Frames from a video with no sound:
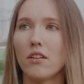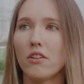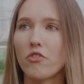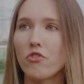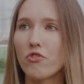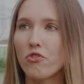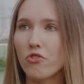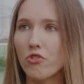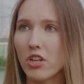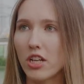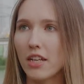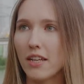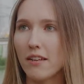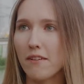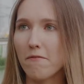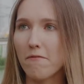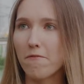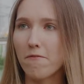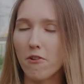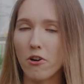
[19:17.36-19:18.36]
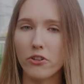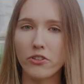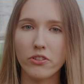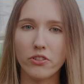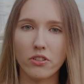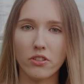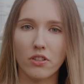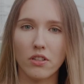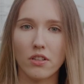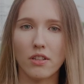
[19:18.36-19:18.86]
really
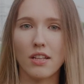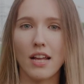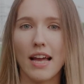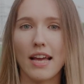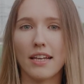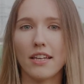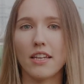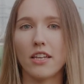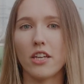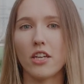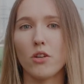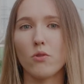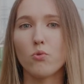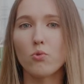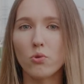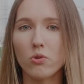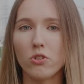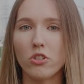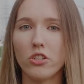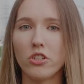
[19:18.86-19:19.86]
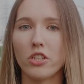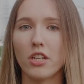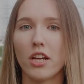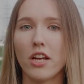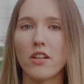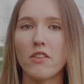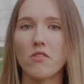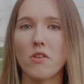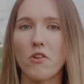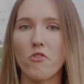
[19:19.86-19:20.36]
fought like he would
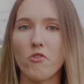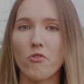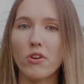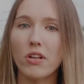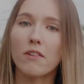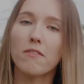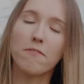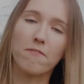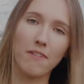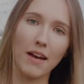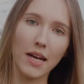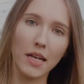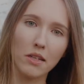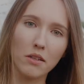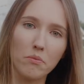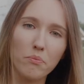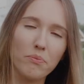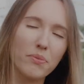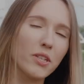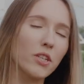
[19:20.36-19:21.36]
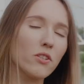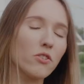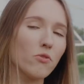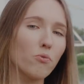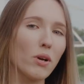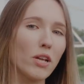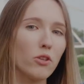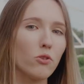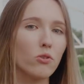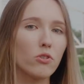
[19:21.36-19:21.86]
in a real fight, because
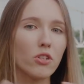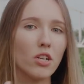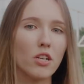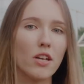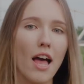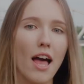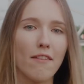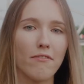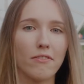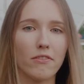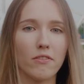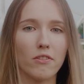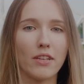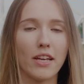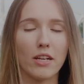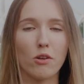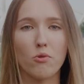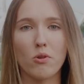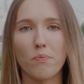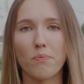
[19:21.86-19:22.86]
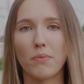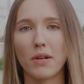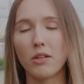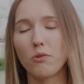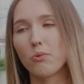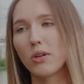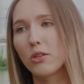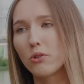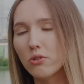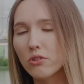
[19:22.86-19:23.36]
when you don't have
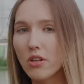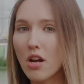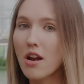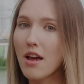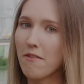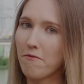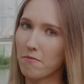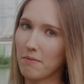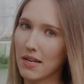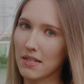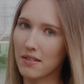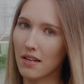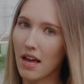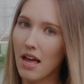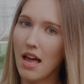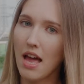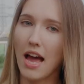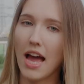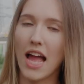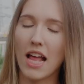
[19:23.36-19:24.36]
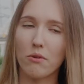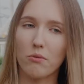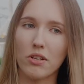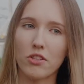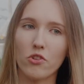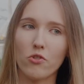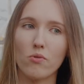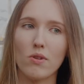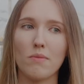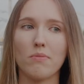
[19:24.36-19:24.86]
equipment, when you don't have mask, and when
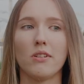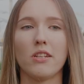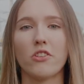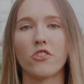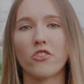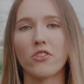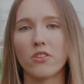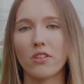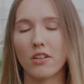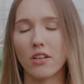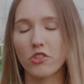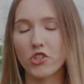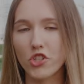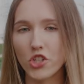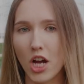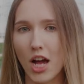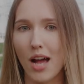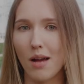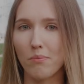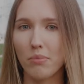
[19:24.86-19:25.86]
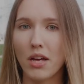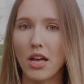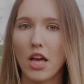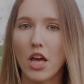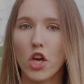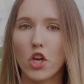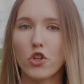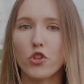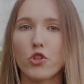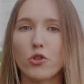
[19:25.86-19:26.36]
your weapon is sharp,
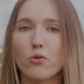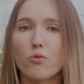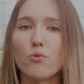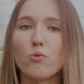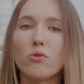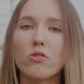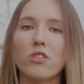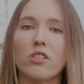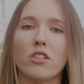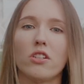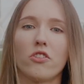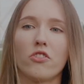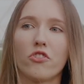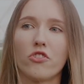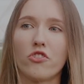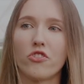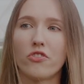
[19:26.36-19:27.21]
you wouldn't